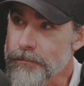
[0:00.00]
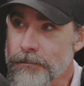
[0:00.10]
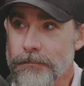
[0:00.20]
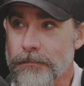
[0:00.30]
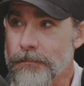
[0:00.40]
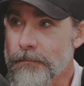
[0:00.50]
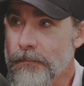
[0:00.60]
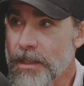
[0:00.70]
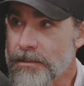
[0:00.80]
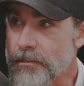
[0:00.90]
Mm,
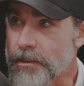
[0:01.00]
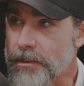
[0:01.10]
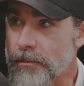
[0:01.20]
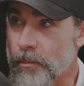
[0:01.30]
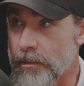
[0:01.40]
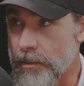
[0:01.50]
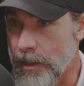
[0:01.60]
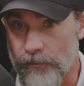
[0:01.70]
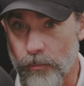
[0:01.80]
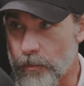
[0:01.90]
that's a really good. Well, a
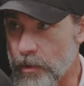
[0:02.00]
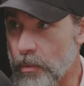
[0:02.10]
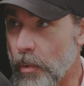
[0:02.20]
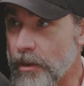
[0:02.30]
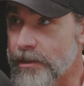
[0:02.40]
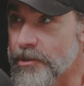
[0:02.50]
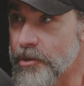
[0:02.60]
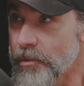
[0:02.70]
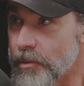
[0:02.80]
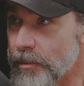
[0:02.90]
lot of your work that
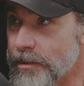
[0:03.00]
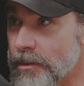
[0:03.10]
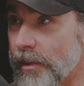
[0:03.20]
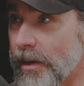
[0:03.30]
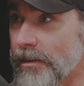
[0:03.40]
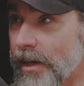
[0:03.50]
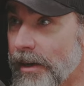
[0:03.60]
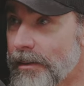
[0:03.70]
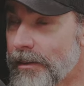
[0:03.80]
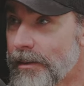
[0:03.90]
you do is around
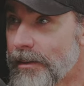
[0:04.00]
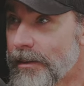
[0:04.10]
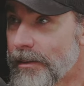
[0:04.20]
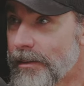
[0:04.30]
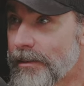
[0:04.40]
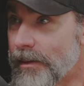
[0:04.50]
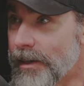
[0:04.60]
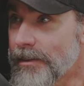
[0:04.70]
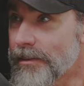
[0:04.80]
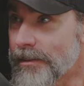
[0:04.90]
that,
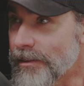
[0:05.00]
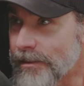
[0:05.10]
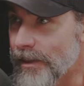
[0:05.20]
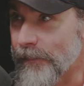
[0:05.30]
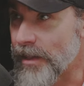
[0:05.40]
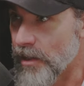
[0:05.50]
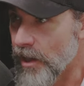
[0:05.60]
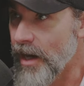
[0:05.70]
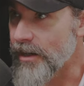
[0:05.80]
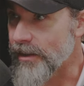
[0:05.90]
right? I mean, a
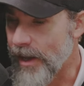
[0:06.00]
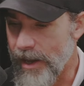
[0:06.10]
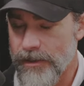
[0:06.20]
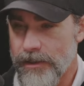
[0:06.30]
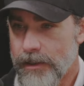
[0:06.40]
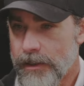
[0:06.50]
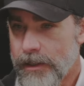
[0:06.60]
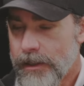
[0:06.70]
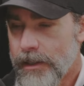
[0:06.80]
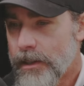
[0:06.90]
lot of that,
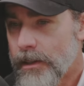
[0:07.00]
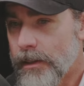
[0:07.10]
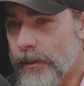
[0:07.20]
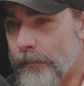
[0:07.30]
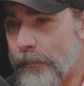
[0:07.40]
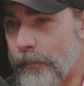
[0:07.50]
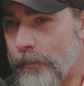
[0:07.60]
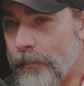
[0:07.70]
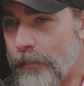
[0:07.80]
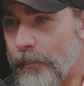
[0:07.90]
uh,
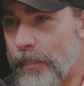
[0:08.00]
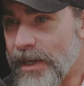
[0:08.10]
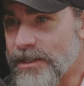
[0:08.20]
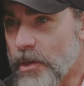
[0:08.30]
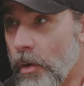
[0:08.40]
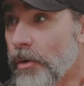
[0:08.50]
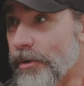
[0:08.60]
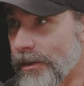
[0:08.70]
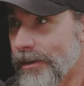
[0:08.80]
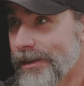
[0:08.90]
but it's
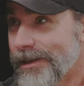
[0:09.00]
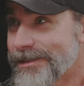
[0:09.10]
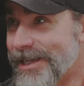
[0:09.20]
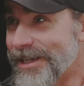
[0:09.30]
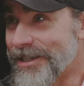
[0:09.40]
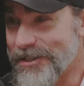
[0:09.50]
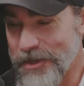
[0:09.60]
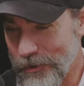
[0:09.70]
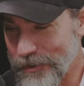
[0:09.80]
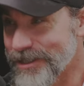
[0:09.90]
harder to get an
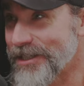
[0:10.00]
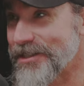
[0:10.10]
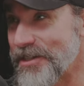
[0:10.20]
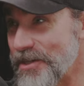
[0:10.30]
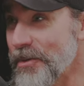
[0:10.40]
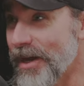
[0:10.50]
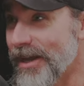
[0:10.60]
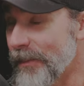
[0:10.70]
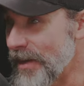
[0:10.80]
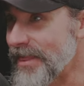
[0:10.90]
adult to do it.
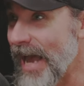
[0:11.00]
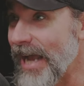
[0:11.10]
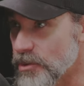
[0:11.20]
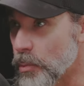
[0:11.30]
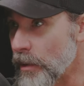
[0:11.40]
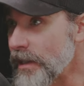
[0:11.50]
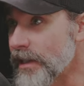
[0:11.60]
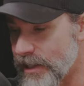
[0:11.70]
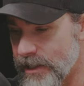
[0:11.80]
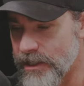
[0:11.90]
I mean, that's
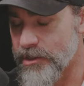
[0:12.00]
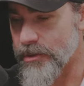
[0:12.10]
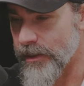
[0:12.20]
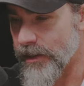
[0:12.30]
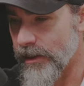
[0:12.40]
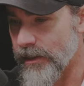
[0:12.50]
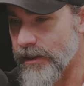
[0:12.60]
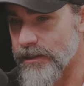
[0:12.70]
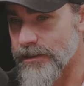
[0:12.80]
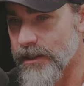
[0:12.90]
really the issue here.
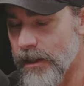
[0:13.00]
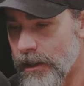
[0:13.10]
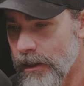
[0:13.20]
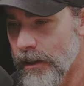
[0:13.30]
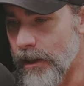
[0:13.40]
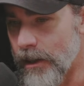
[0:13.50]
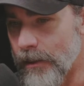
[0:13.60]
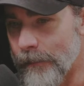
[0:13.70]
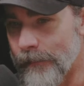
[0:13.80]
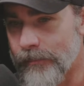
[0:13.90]
Is
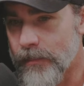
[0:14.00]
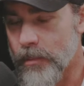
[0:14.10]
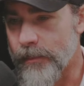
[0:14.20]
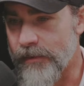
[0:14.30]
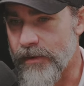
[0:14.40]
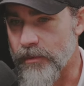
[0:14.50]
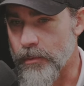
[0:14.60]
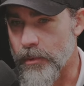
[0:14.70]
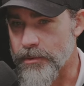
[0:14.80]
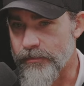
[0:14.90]
um, one of my favorite
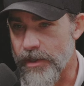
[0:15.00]
quotes.